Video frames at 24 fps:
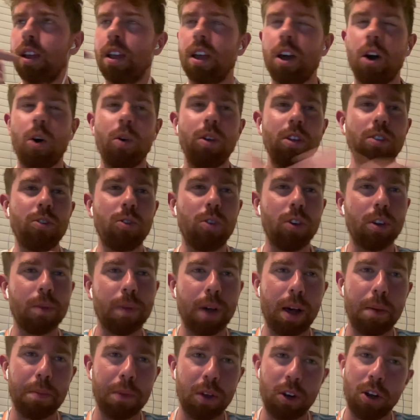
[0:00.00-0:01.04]
I want to talk
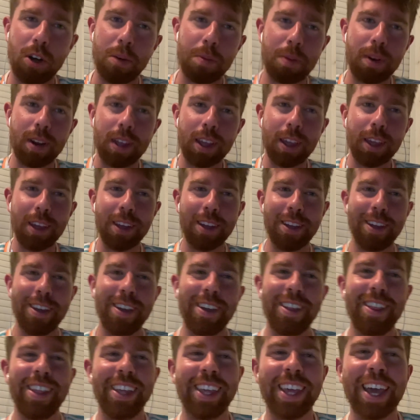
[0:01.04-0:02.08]
about Monopoly,
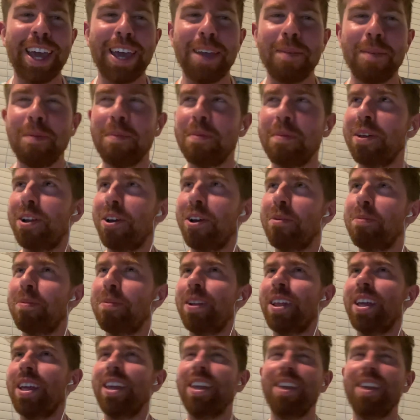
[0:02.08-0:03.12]
the game
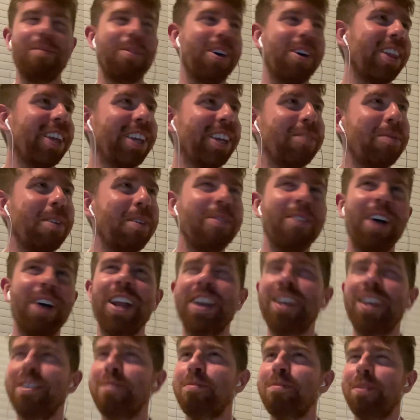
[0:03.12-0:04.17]
Monopoly. I think it's a bit
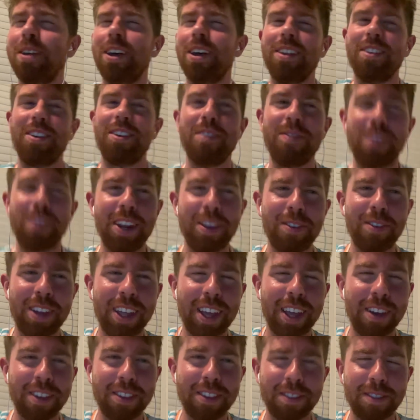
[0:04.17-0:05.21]
random, but I don't know if anyone
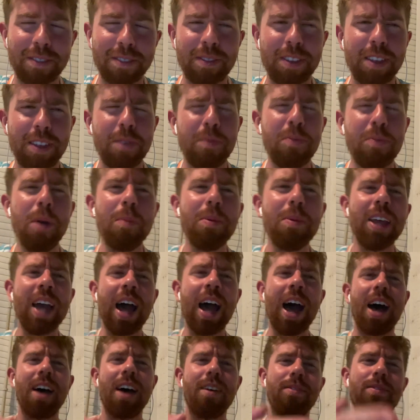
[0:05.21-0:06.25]
here has, you probably
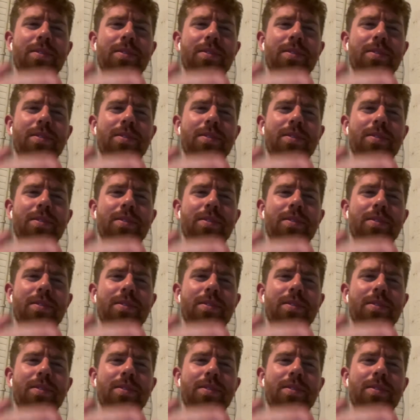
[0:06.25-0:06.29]
have.